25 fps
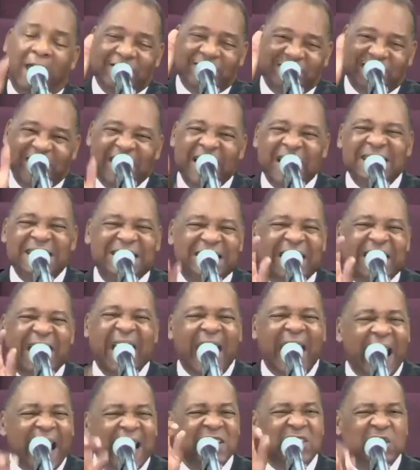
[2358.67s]
Just
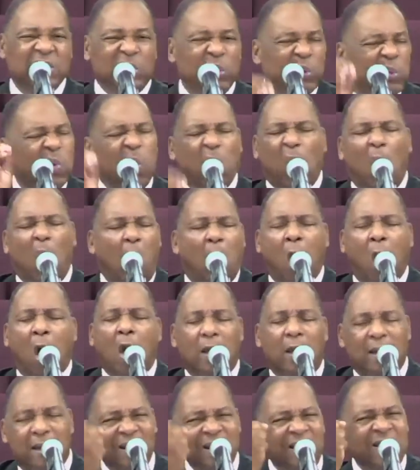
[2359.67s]
as you are,
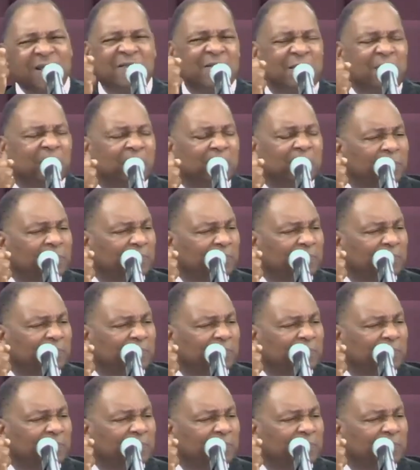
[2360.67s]
come.